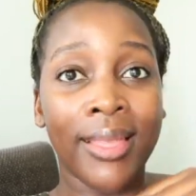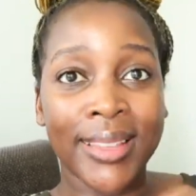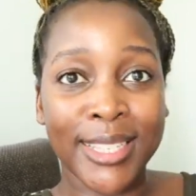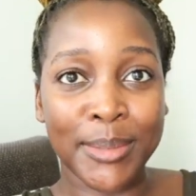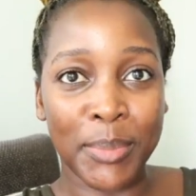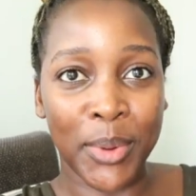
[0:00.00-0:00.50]

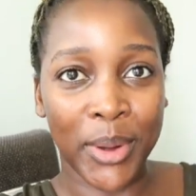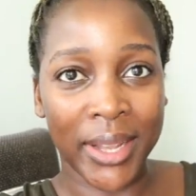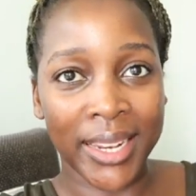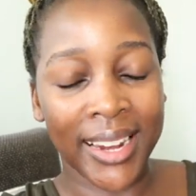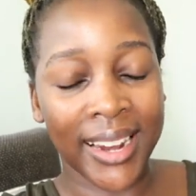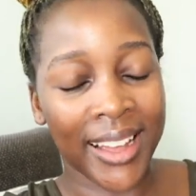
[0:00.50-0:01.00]
This
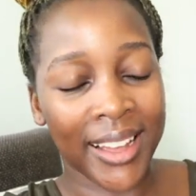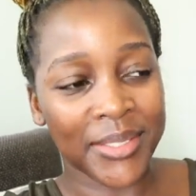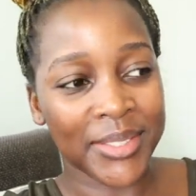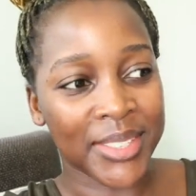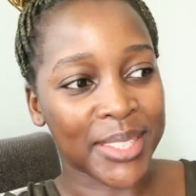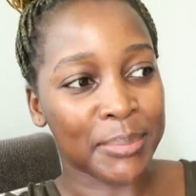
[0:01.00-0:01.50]
boy loves
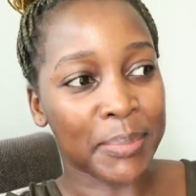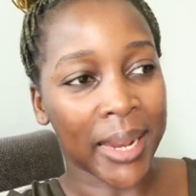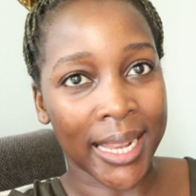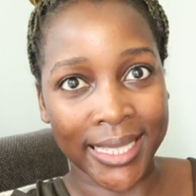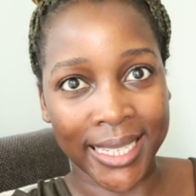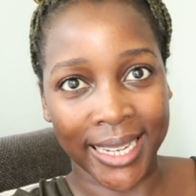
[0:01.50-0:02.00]

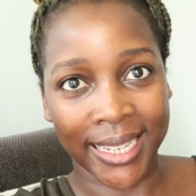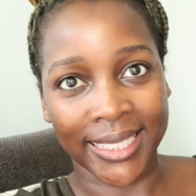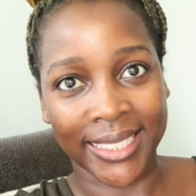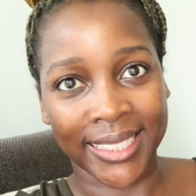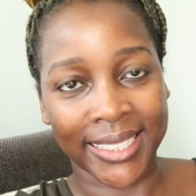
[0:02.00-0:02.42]
plantain.